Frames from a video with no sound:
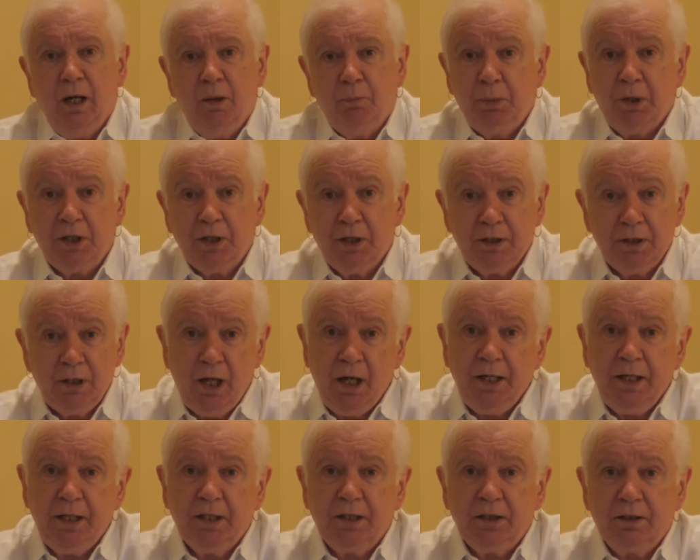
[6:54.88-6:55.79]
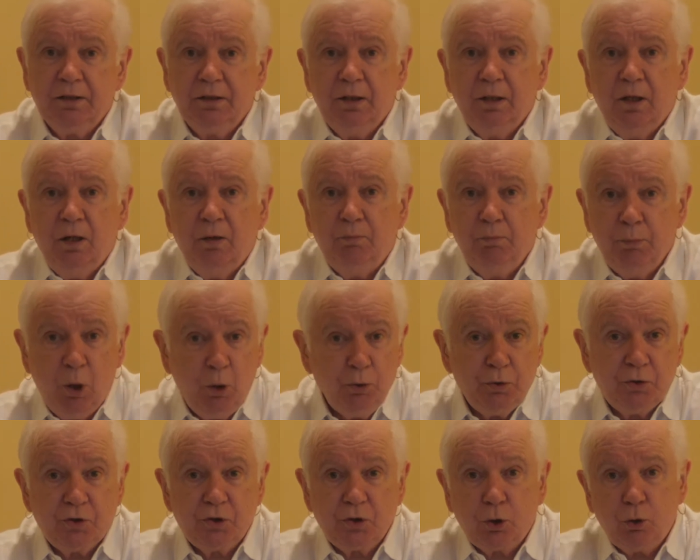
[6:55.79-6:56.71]
But unlike
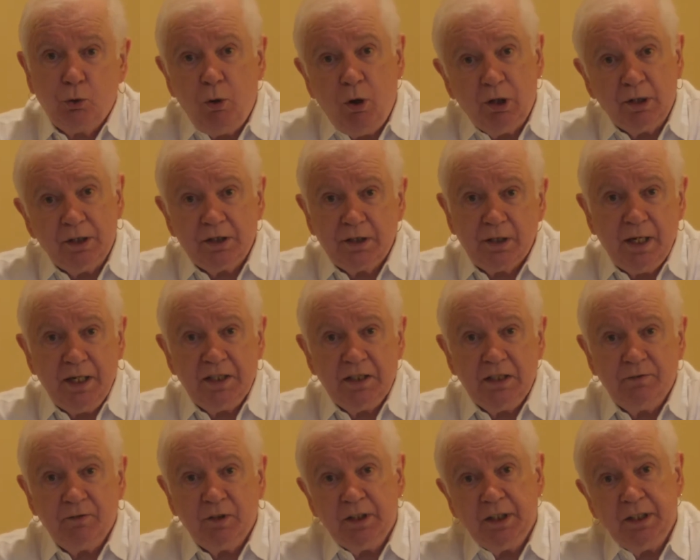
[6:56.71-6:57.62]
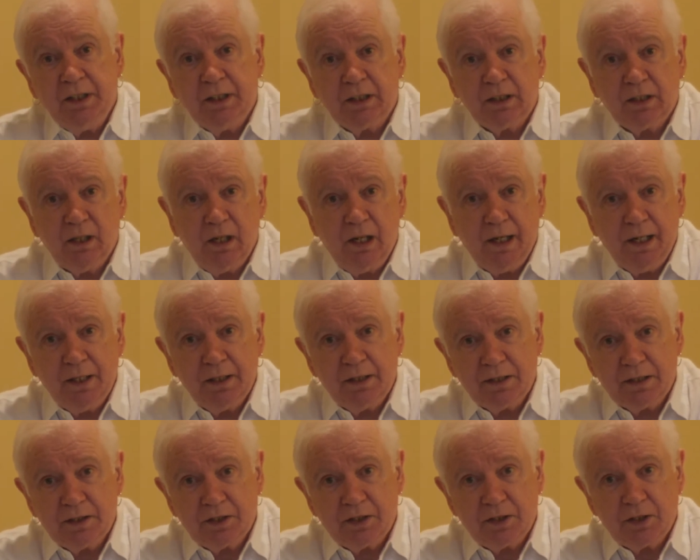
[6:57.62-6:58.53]
most qualitatively inclined
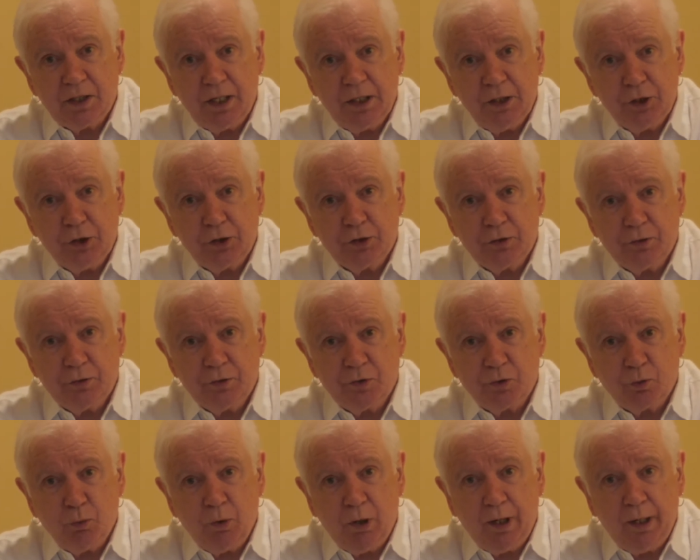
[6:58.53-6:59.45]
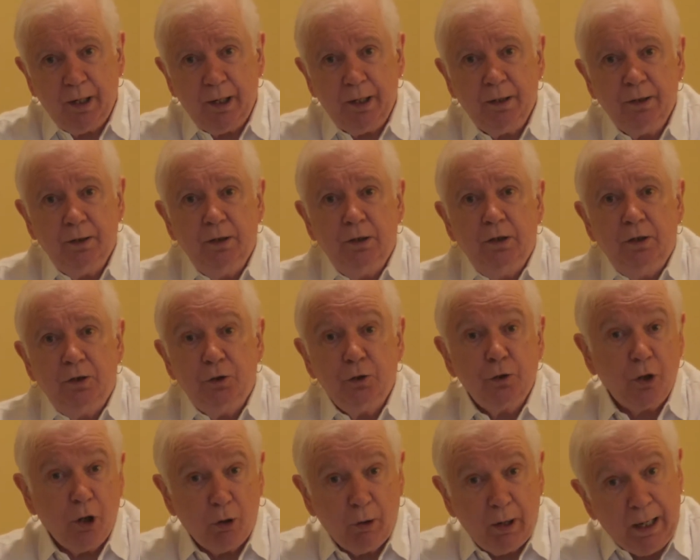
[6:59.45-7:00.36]
dissertations where you
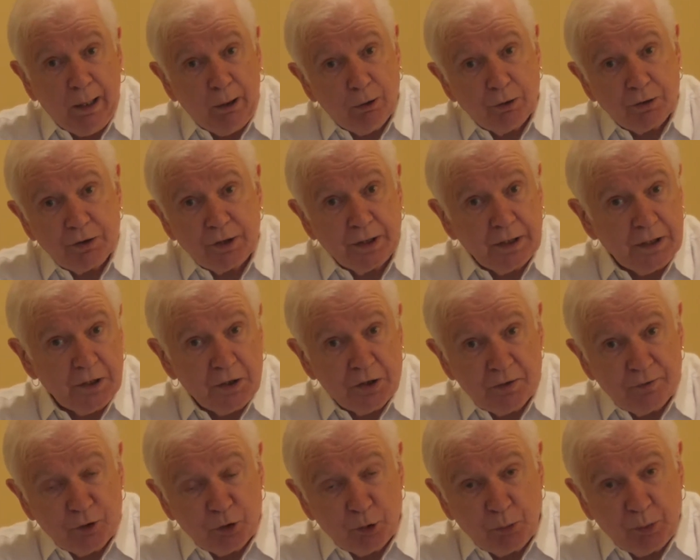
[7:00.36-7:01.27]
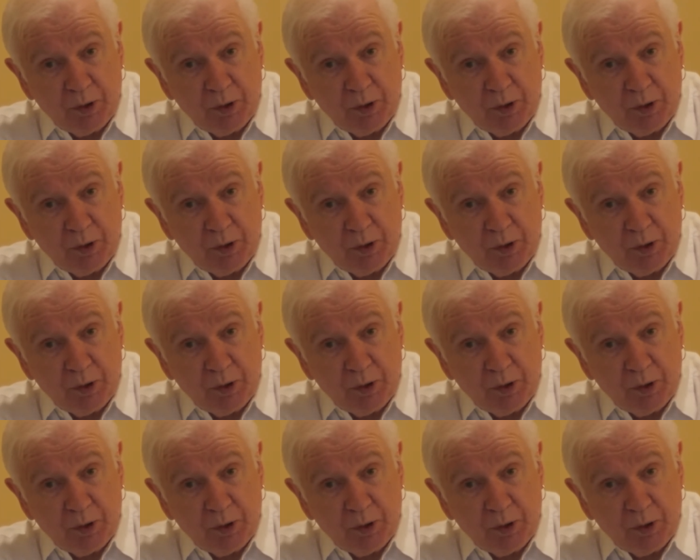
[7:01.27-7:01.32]
go out and interview